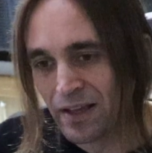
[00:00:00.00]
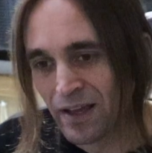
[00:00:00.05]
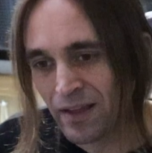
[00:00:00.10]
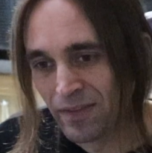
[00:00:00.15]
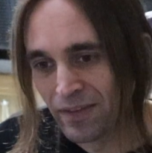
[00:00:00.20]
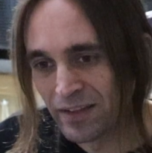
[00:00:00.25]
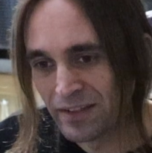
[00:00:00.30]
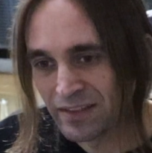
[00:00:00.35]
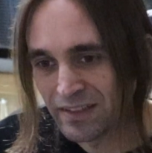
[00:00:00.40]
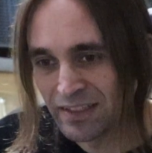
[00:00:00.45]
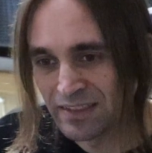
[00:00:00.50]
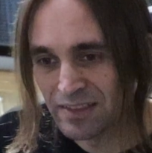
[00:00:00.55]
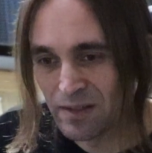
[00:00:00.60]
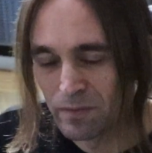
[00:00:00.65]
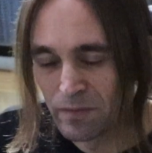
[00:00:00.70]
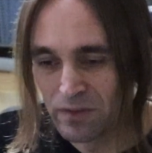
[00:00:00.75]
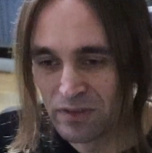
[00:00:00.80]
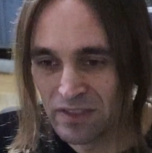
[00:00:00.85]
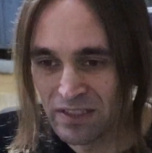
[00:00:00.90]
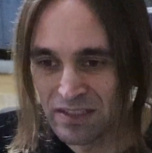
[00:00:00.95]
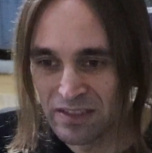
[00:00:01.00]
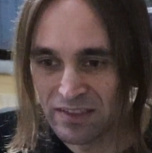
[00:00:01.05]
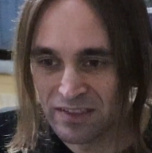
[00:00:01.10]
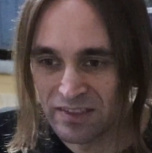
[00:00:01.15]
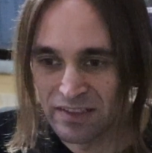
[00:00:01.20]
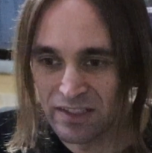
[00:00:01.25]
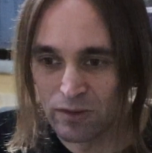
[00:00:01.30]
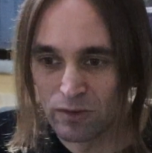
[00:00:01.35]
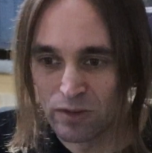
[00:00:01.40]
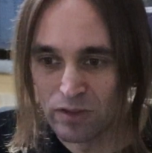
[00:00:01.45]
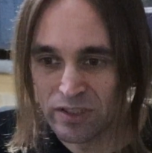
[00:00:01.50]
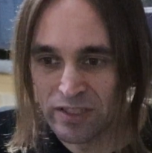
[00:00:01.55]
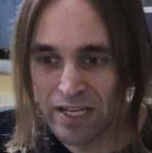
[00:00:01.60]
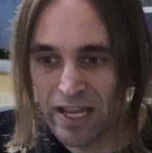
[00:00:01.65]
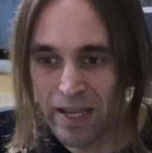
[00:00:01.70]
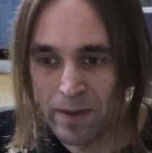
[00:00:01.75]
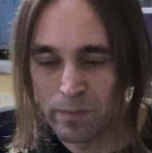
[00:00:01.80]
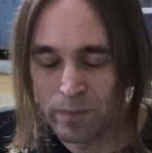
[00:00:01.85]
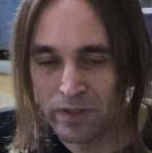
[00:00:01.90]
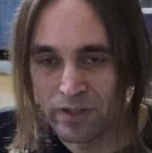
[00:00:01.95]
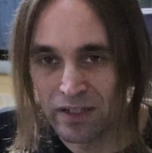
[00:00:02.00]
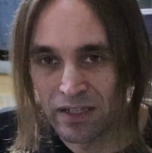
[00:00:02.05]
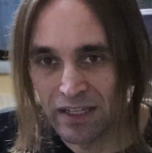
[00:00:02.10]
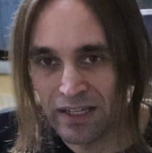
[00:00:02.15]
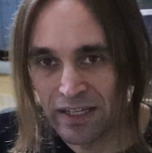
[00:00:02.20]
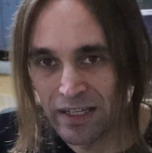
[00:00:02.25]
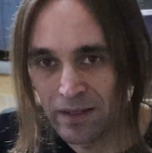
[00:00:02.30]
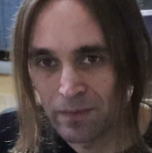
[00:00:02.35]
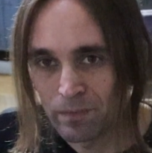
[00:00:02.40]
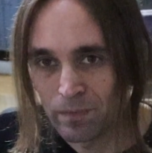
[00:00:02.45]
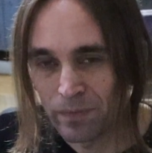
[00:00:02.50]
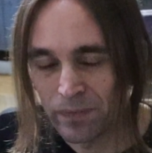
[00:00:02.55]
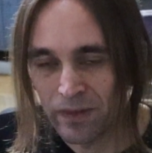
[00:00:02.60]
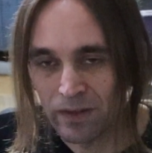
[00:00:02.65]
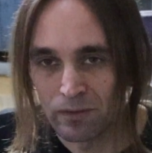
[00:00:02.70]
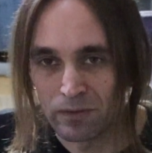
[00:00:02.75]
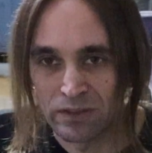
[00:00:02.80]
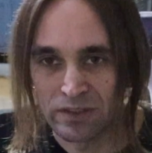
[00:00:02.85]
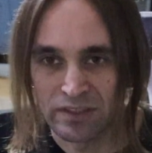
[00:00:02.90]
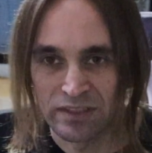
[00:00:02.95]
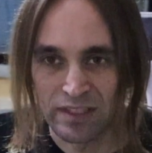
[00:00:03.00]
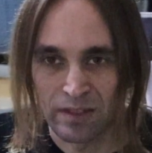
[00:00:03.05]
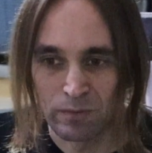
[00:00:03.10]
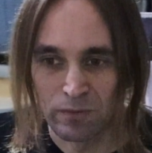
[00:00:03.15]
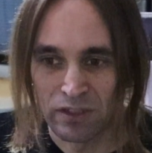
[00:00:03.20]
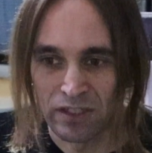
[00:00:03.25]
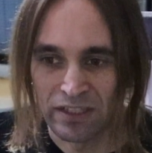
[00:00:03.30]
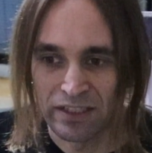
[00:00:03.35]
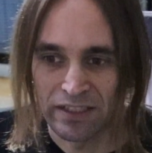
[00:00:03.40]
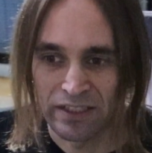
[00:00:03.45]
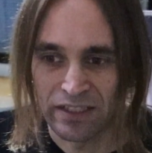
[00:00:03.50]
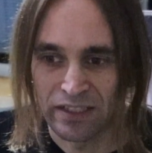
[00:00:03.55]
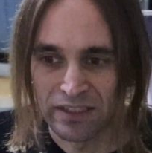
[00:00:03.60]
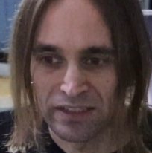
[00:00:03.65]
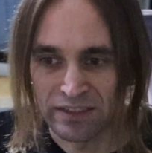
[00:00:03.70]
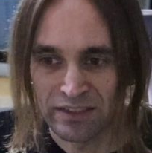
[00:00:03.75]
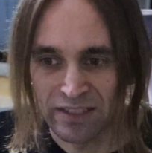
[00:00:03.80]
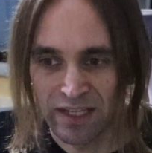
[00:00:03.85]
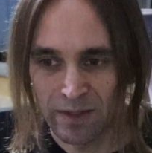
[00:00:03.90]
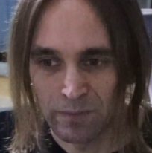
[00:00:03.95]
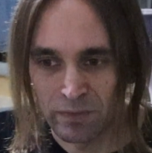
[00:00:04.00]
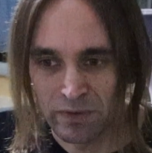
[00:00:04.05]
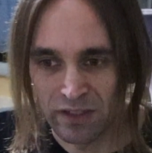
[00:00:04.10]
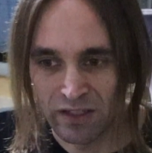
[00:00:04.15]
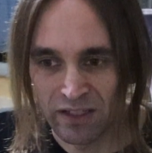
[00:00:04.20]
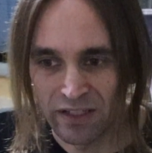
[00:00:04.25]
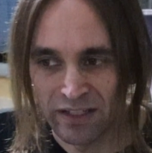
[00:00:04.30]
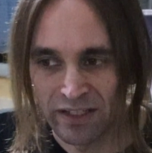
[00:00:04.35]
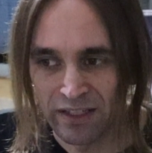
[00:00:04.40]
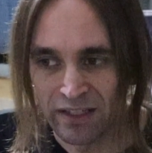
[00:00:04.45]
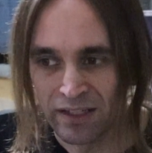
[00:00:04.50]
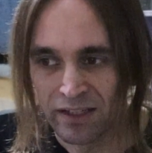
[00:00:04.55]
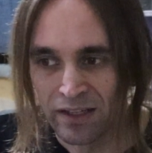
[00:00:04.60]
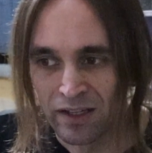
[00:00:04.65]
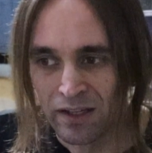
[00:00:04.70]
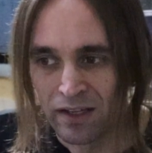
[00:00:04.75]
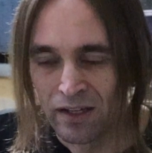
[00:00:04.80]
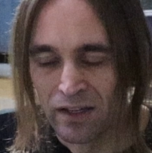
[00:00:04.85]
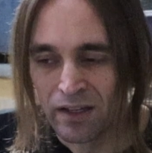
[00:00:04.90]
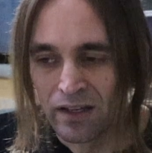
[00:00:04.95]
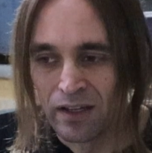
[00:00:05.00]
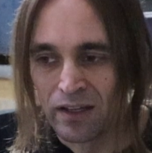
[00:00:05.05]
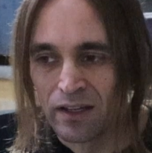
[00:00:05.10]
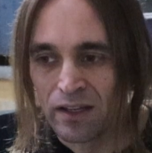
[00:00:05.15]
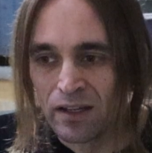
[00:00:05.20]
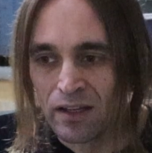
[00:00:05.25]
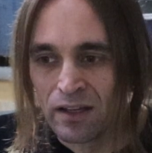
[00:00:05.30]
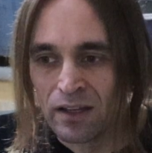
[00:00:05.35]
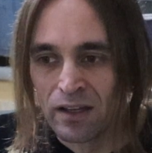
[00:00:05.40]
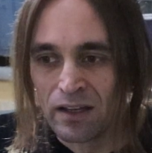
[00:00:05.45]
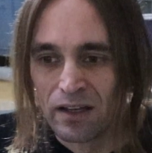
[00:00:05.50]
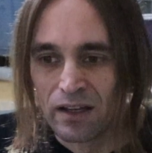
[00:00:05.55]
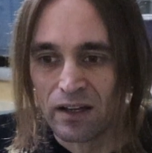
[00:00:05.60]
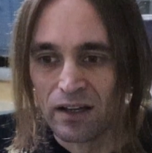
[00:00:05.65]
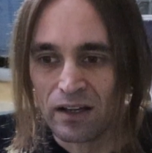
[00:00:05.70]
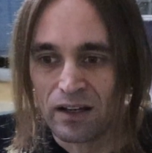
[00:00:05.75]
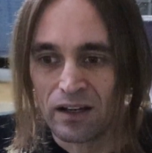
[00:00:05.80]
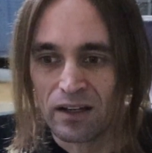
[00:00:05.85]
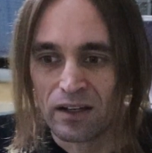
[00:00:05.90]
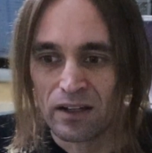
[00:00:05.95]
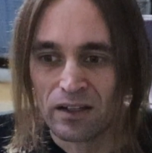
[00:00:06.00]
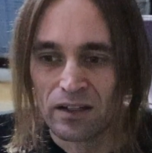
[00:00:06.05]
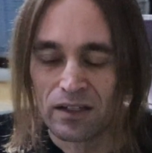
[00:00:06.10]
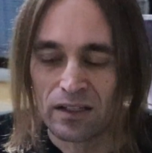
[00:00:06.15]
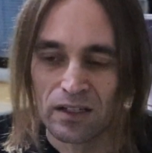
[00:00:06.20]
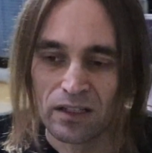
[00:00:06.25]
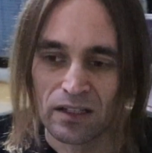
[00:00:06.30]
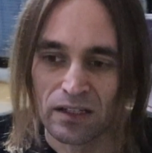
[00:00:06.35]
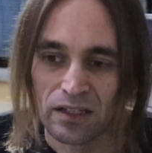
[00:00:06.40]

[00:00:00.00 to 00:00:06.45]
In this case I'm using the stereo tape delay, which is emulating a tape delay. The